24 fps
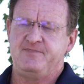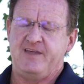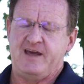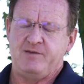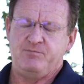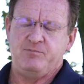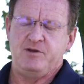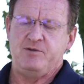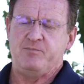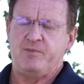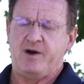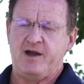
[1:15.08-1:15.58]

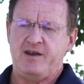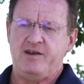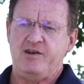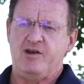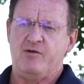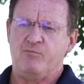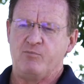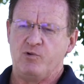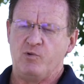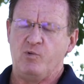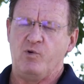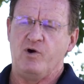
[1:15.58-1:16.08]
That'd be my
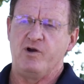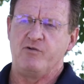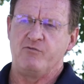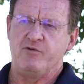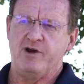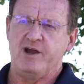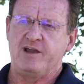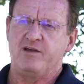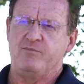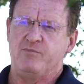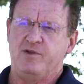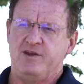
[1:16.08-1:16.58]
number one
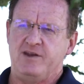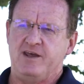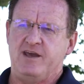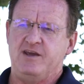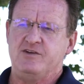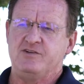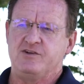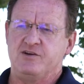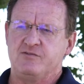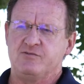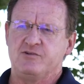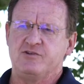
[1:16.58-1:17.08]

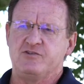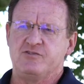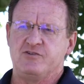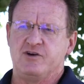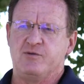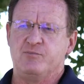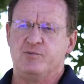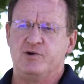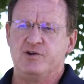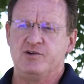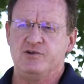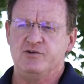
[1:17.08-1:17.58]
recommendation for
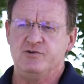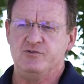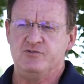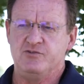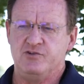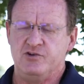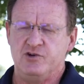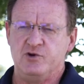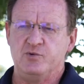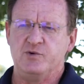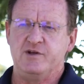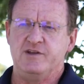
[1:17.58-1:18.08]
someone who's
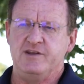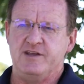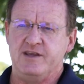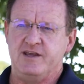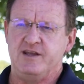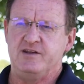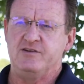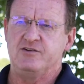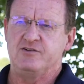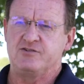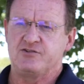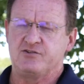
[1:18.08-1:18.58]
new in
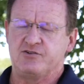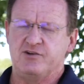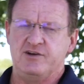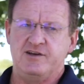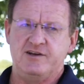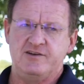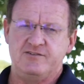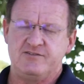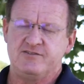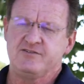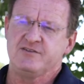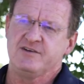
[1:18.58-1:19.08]
the
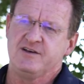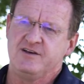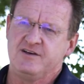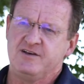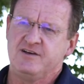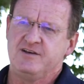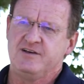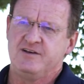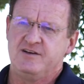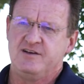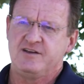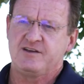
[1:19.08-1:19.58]
industry is
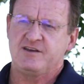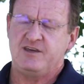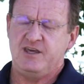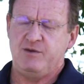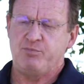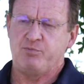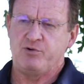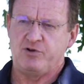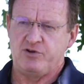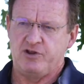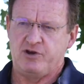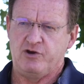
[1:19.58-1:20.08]

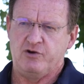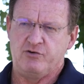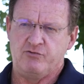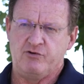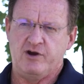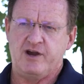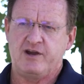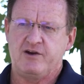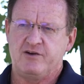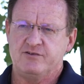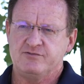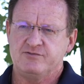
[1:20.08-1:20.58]
keep really good
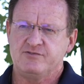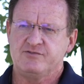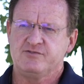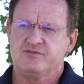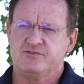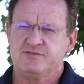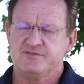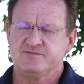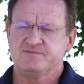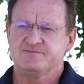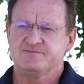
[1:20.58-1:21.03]
records.